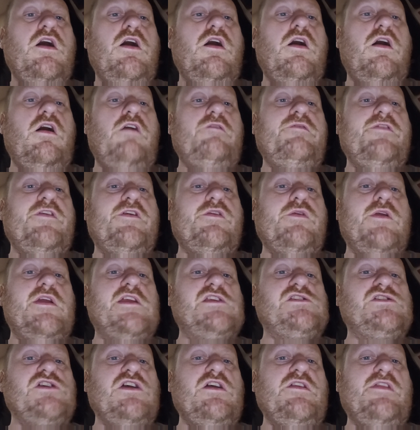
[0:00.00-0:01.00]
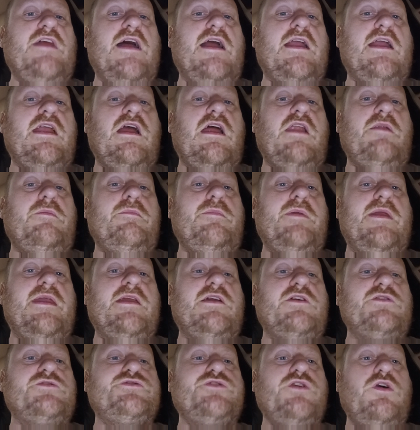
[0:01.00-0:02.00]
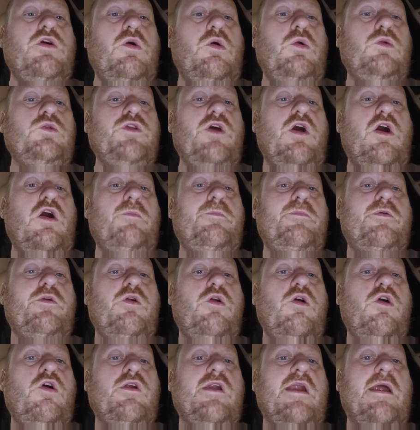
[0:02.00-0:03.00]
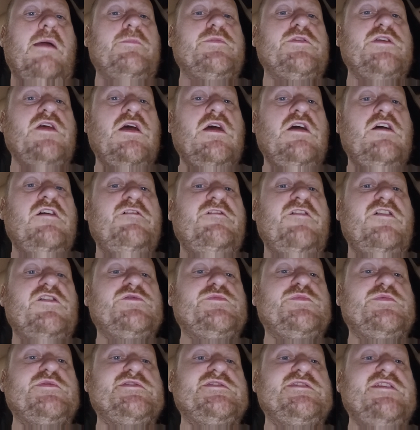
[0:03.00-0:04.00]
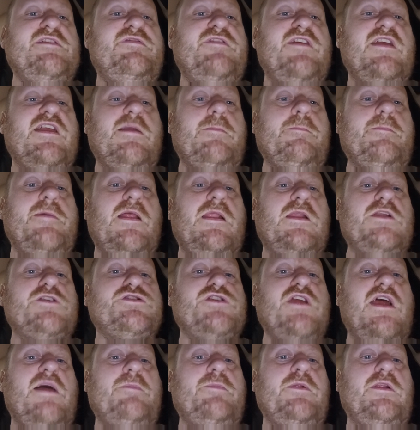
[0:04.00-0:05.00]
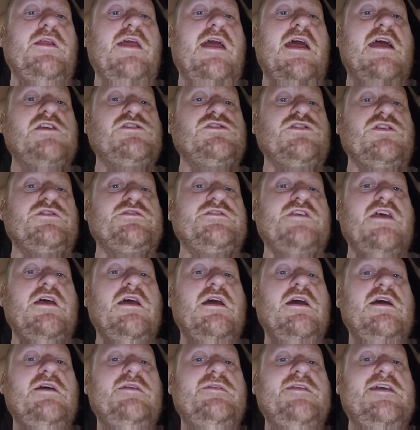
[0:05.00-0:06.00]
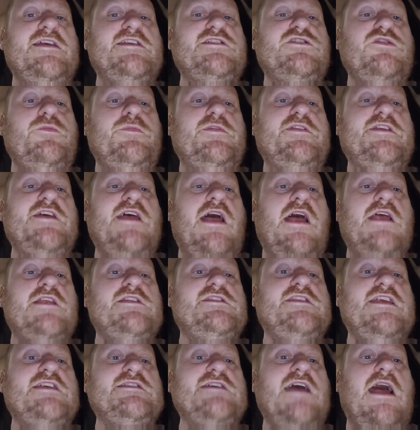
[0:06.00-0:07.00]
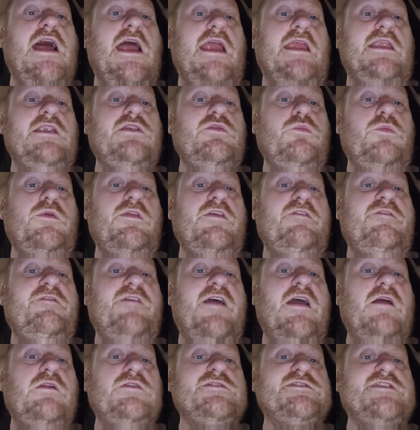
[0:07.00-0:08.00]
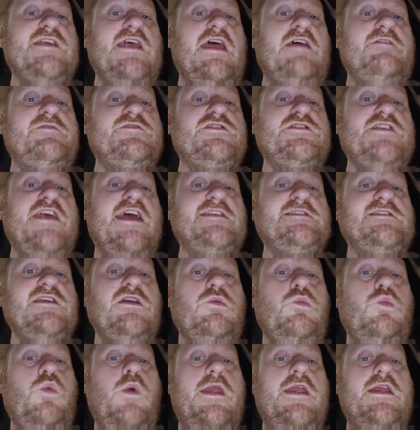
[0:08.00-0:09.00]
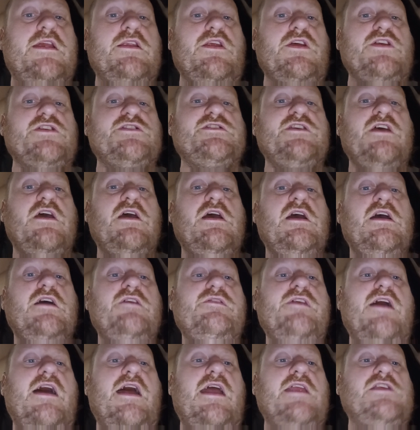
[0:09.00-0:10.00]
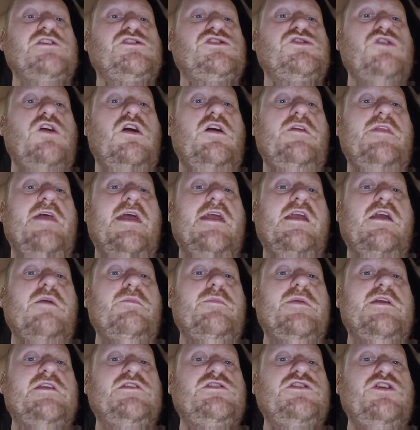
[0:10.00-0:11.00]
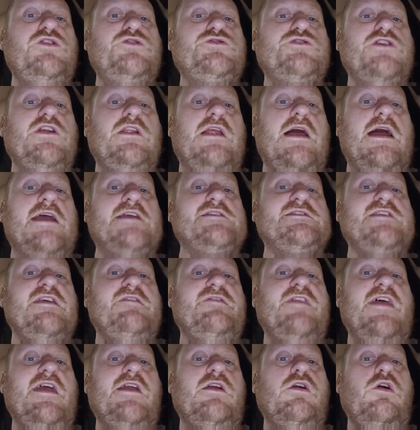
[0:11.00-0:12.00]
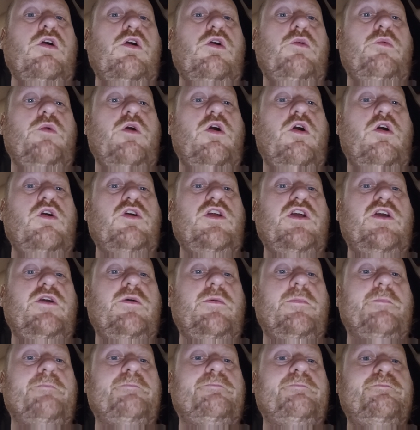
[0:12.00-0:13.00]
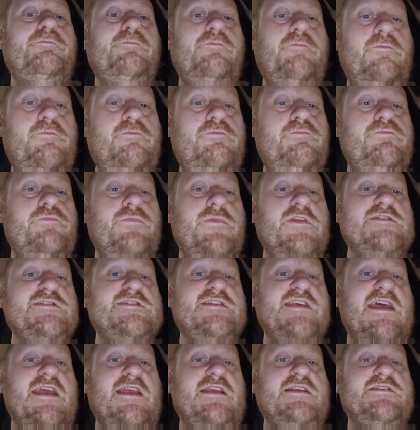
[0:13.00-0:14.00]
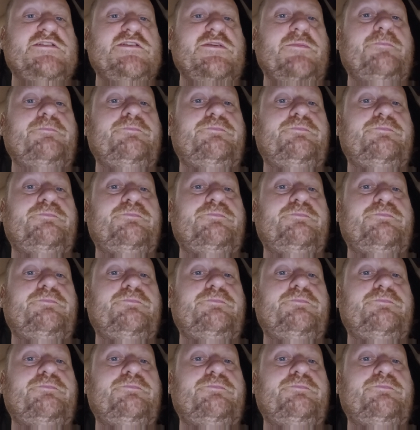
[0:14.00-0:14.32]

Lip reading: of the creature that can be controlled or programmed for specific military applications. These could be designed with a fail-safe genetic weakness that ensure they can be neutralized if they go rogue. 6.